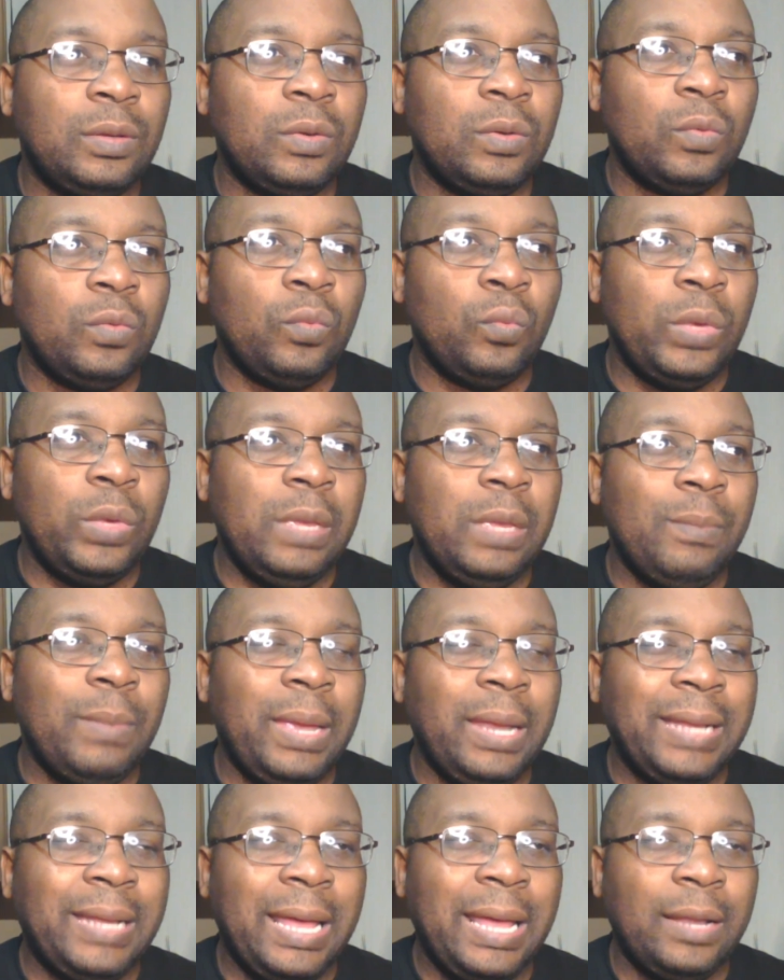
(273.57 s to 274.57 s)
we may
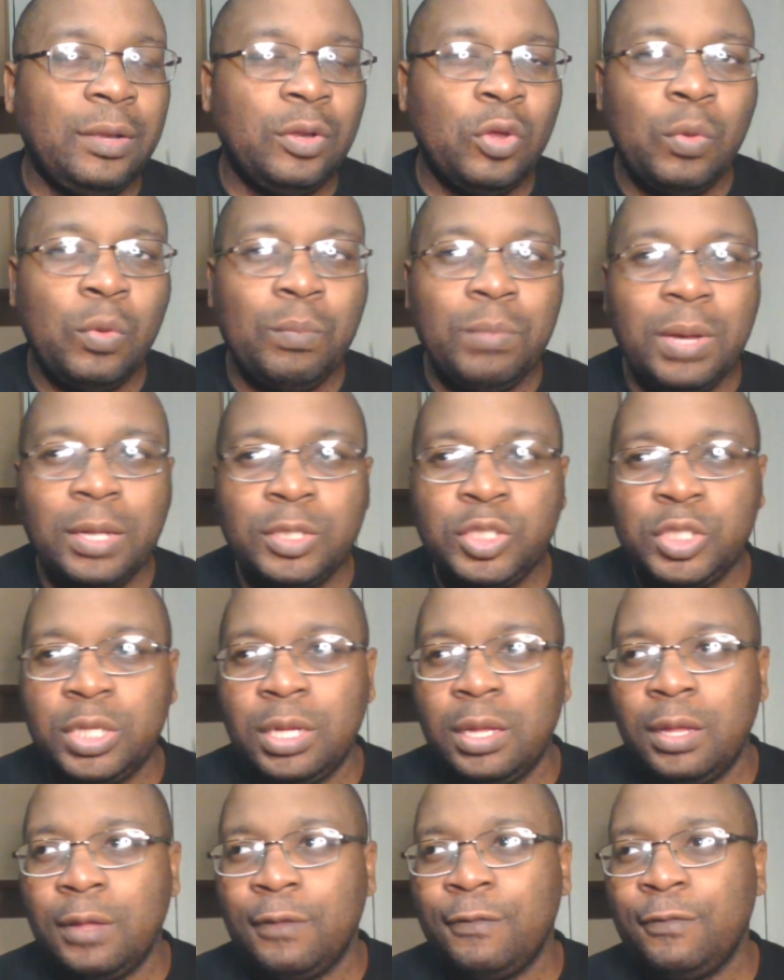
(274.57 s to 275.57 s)
not know much
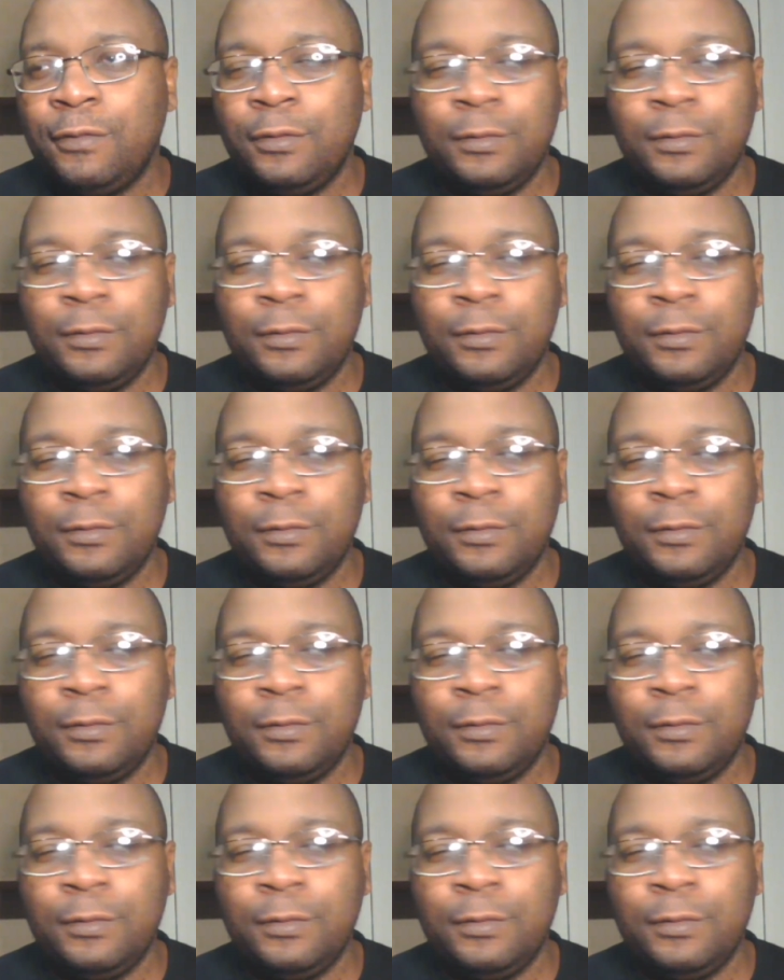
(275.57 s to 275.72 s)
of.